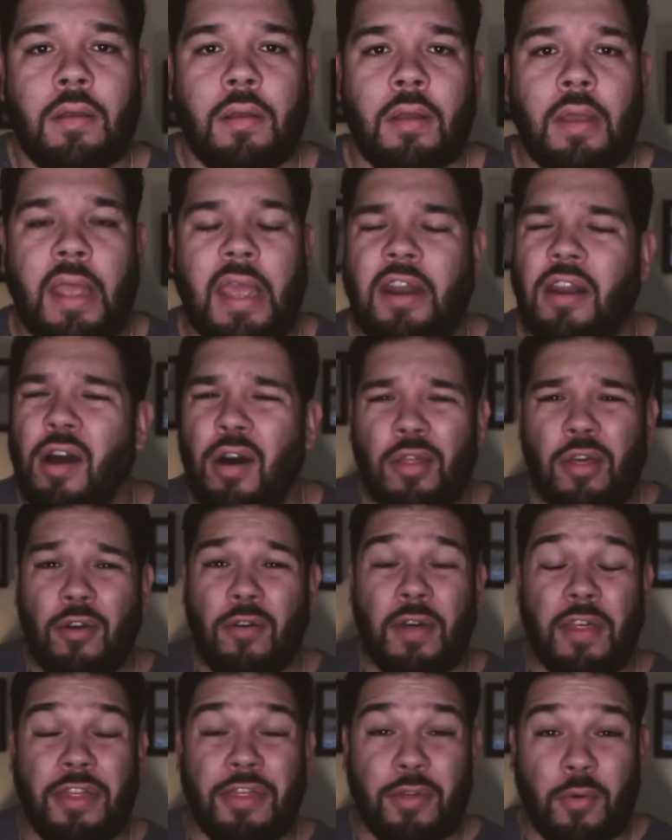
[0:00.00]
And although
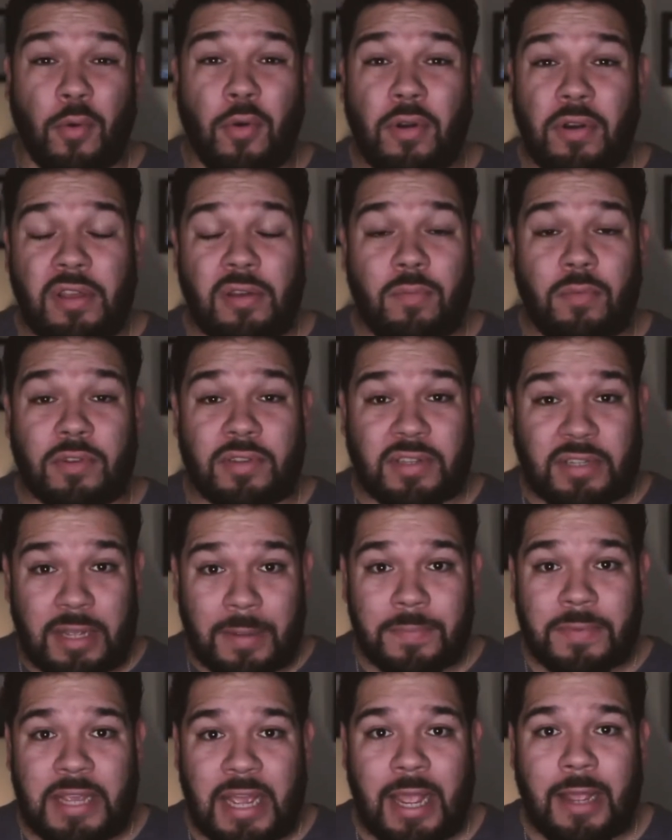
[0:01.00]
authority will
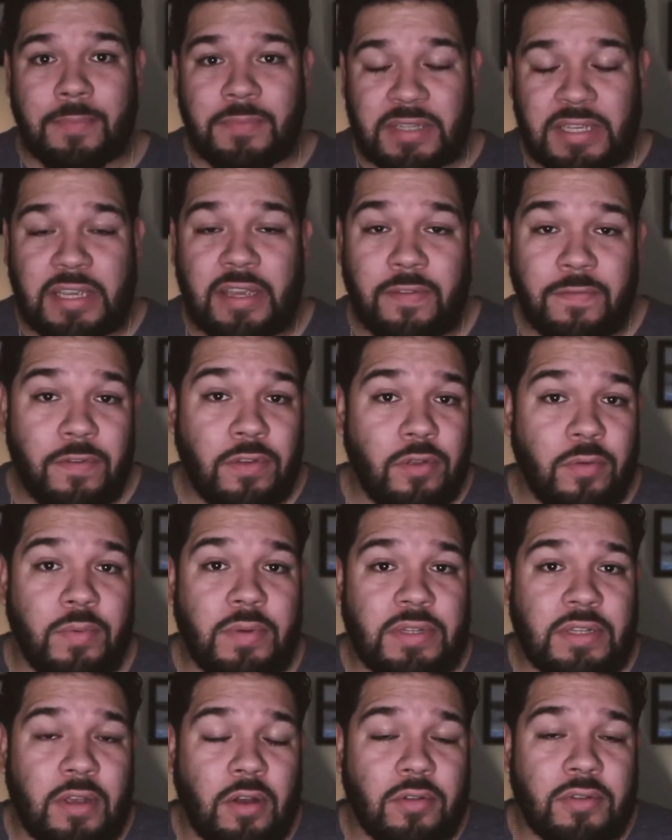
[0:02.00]
sometimes give you the
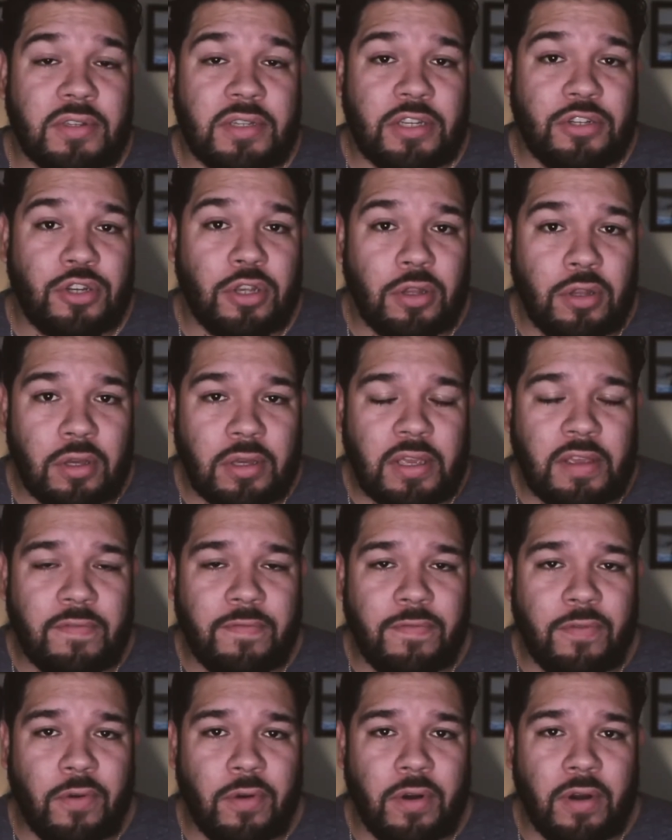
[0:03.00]
results that you're looking
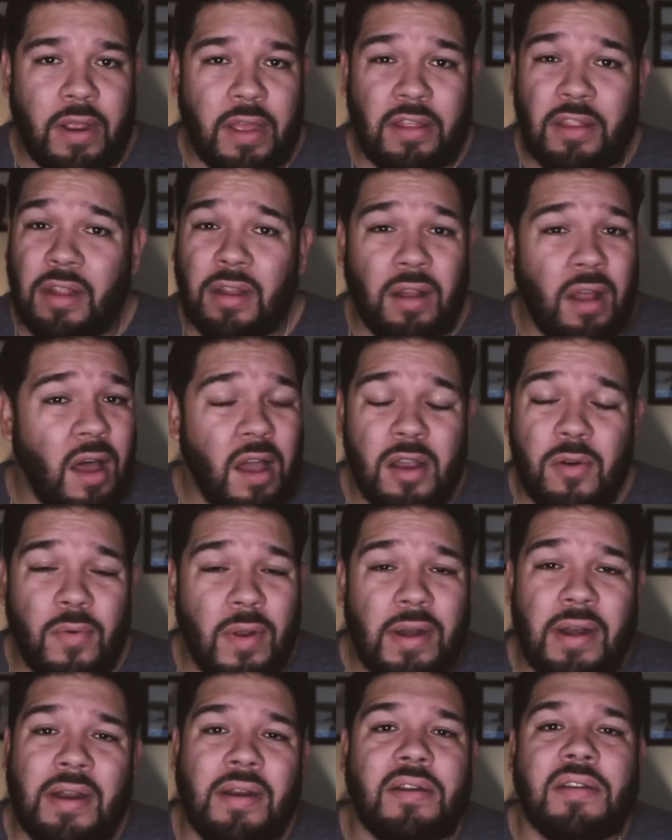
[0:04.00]
for, in the long
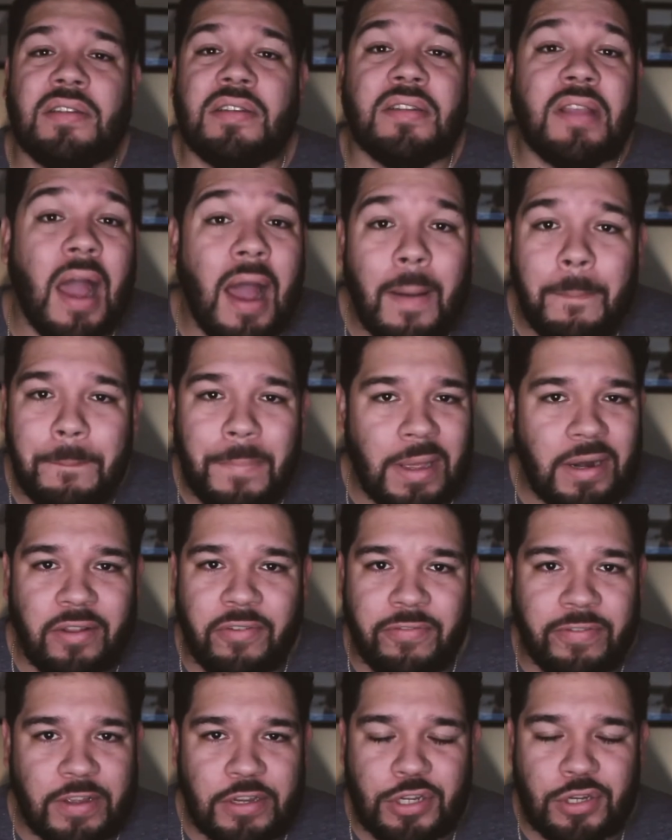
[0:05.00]
run, it is not
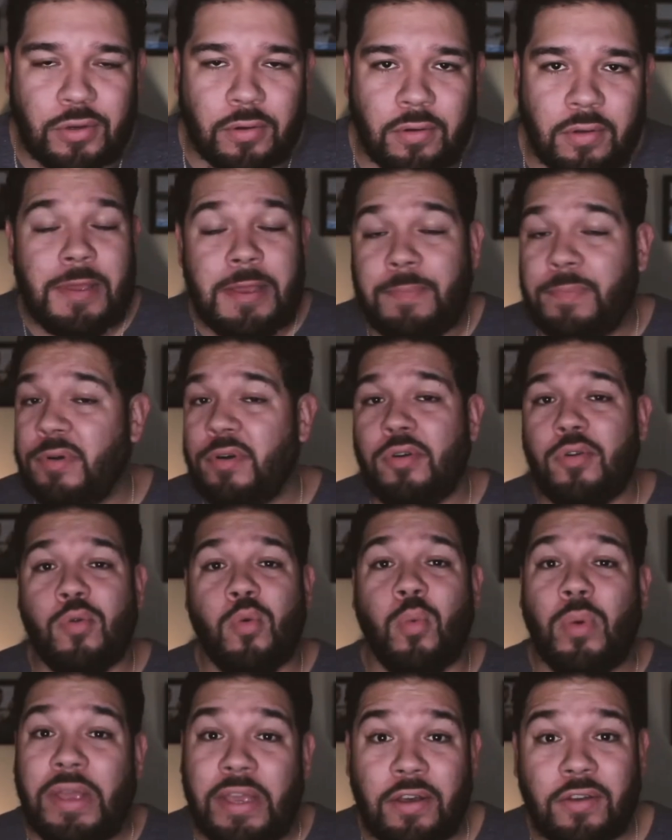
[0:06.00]
beneficial. People who
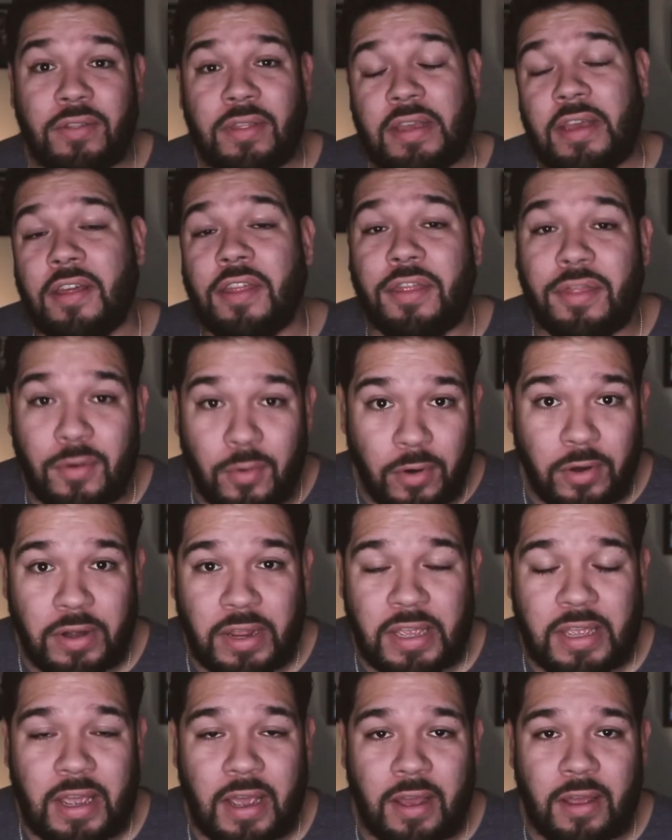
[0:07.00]
wield the authority
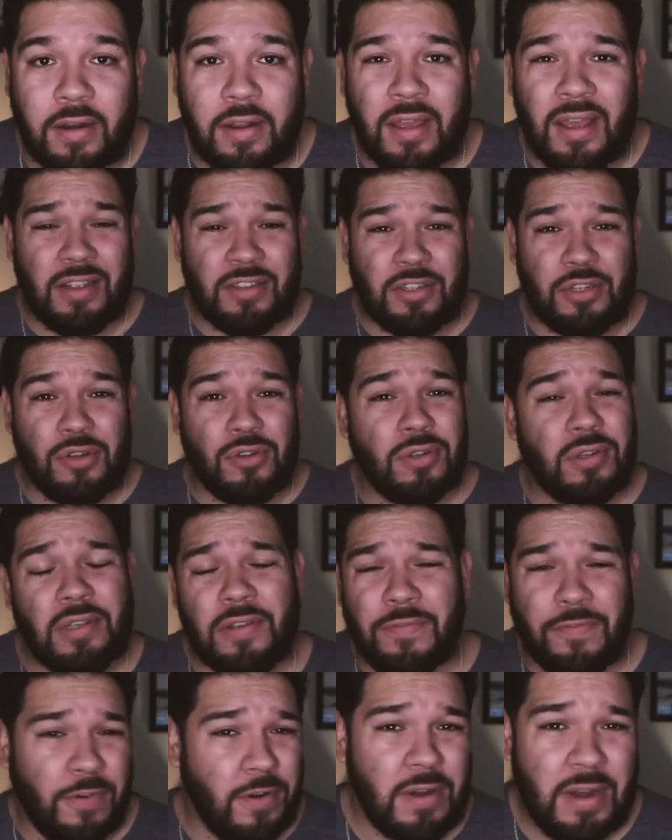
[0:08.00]
gun, it's usually
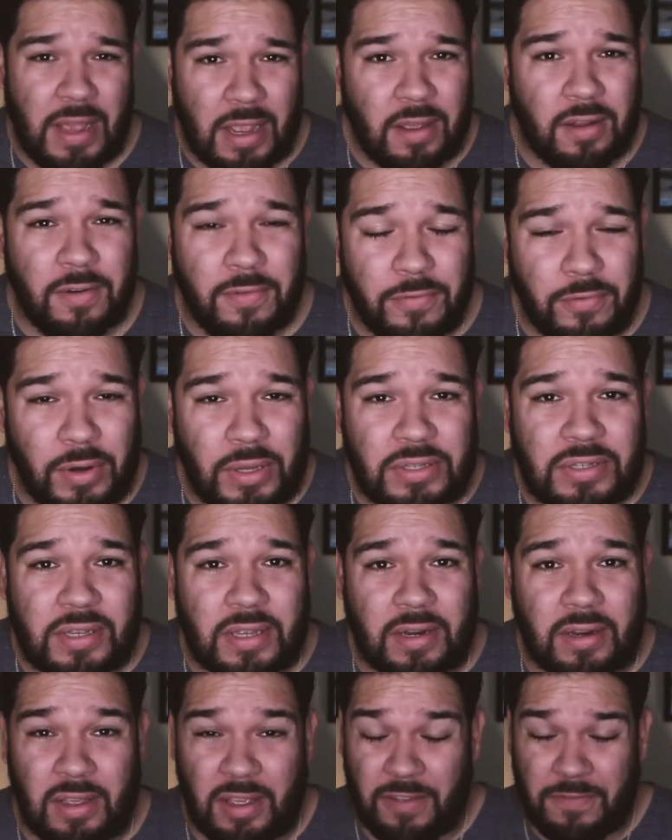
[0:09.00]
for a negative
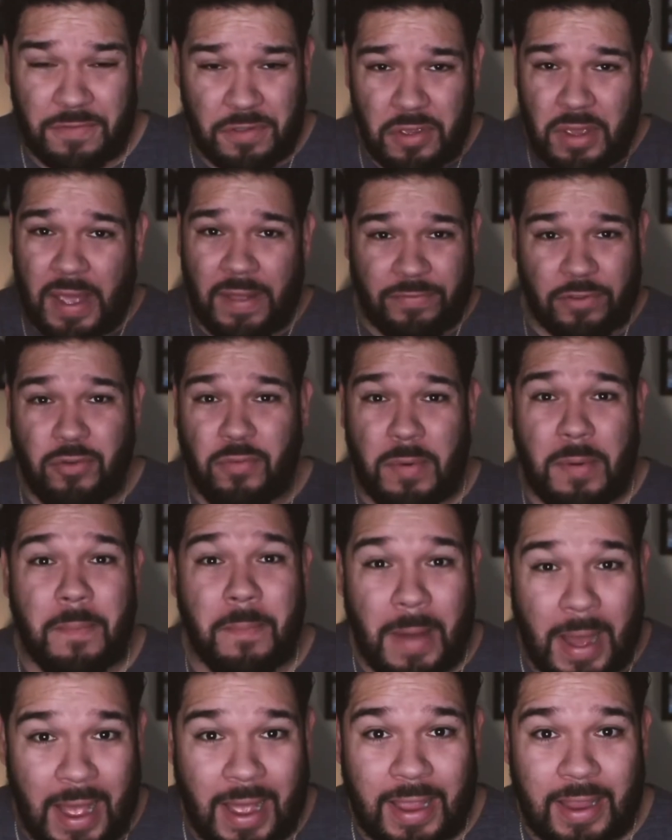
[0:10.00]
reason. If you have to
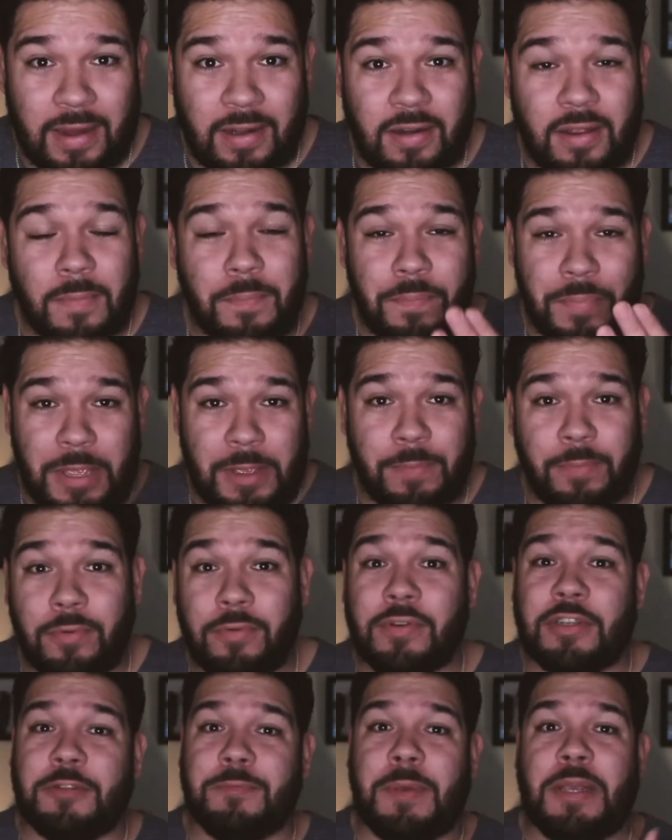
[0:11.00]
remind
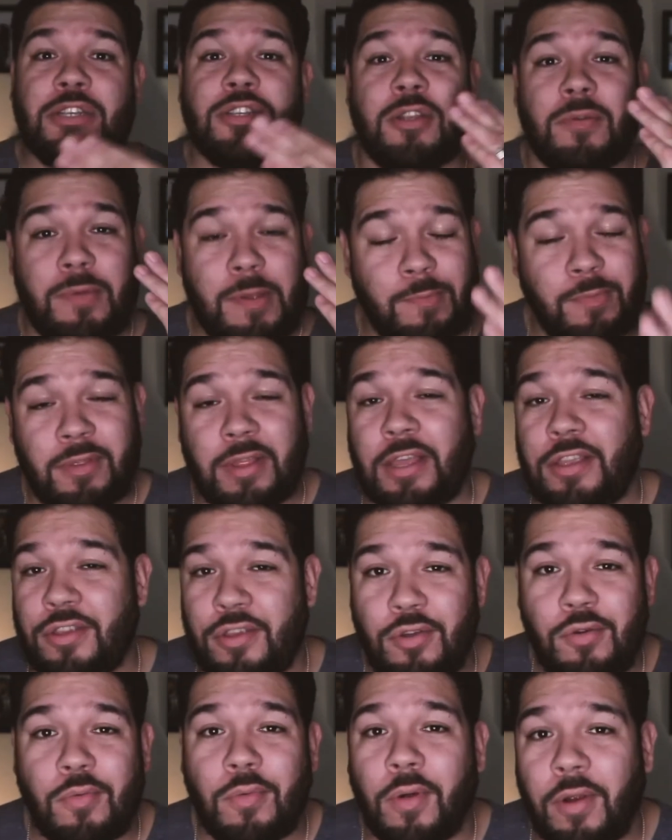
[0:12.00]
people, especially people that
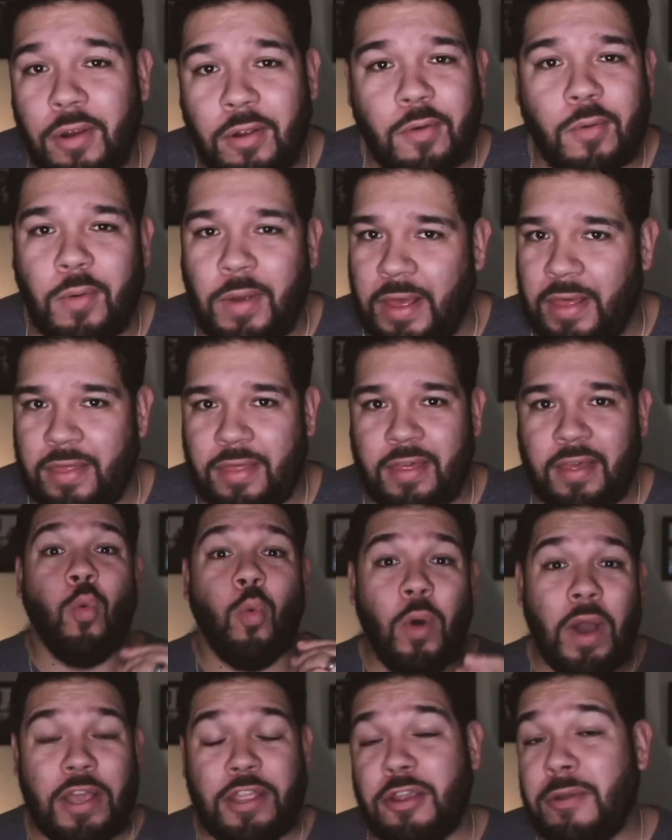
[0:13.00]
you work with,
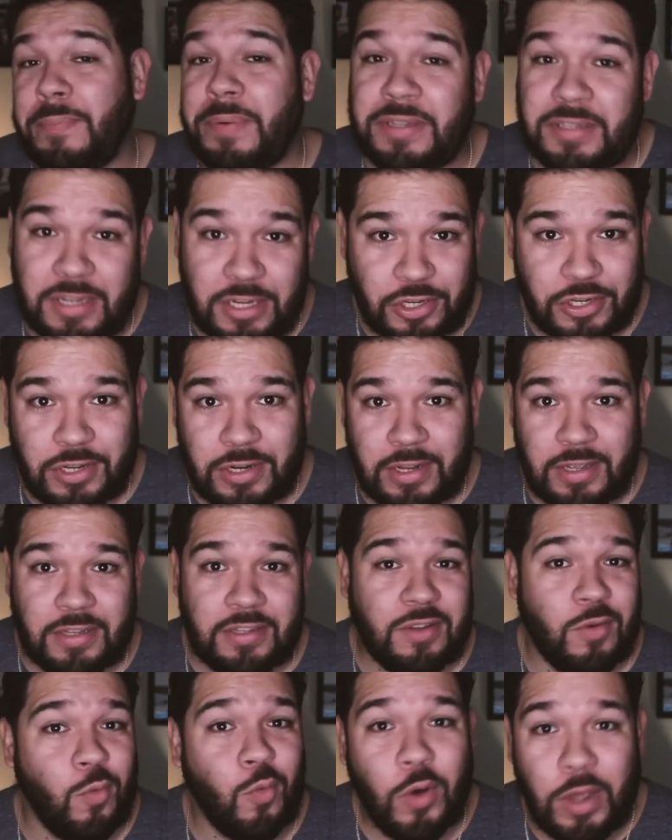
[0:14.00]
what your position is
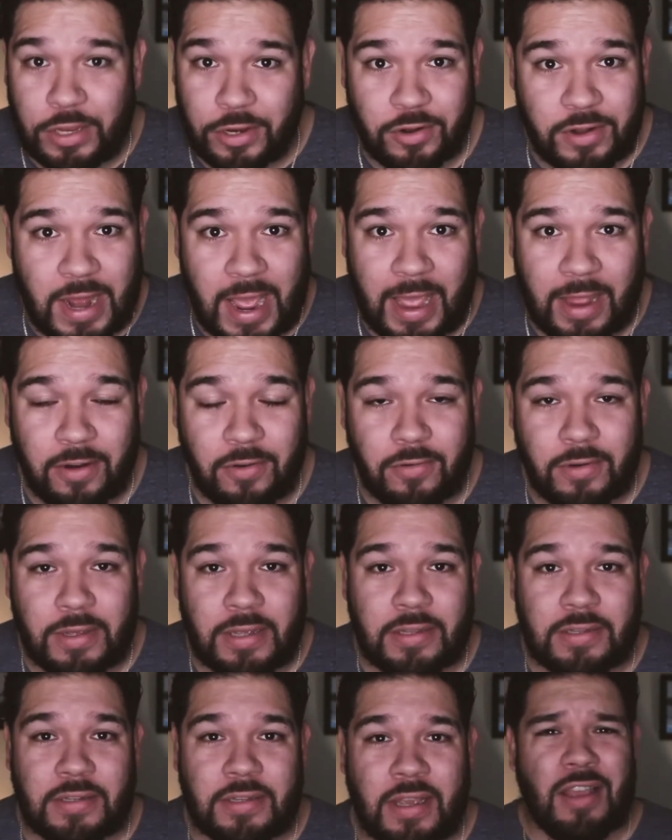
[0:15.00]
and what your title
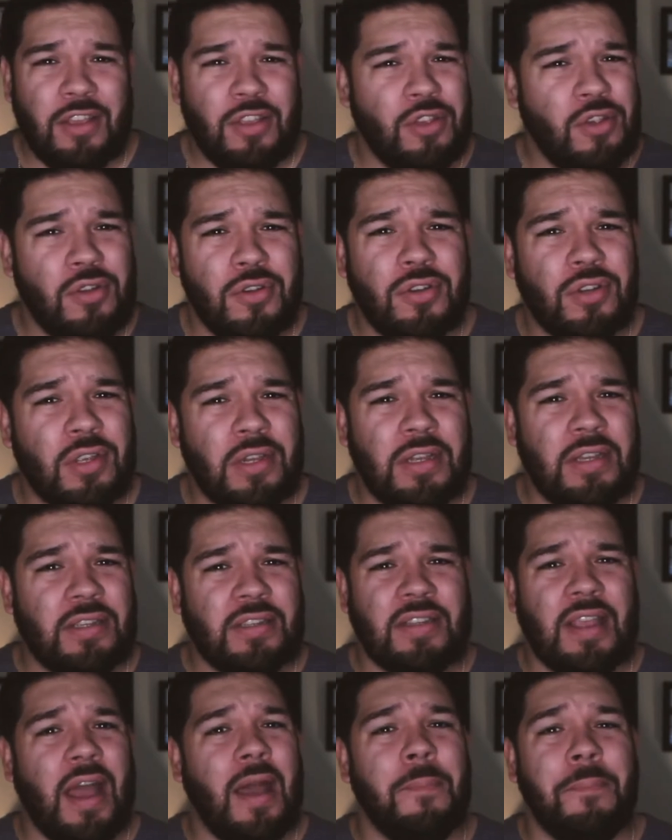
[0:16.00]
is, it usually is
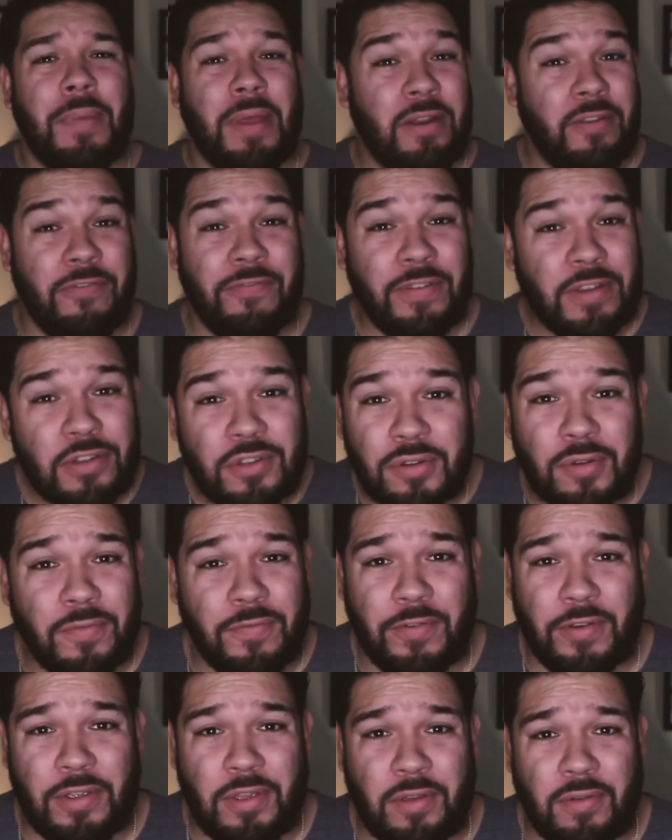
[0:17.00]
not beneficial
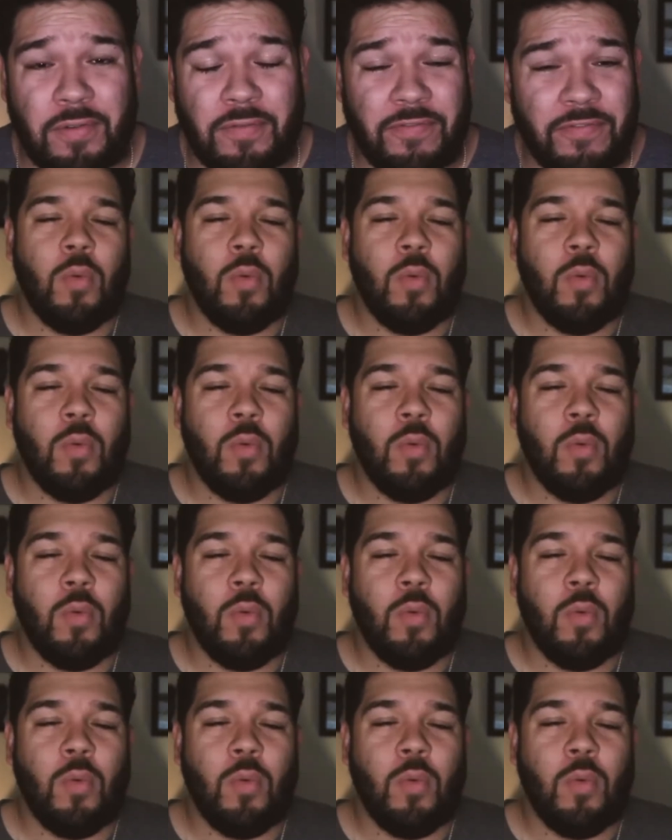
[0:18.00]
for you.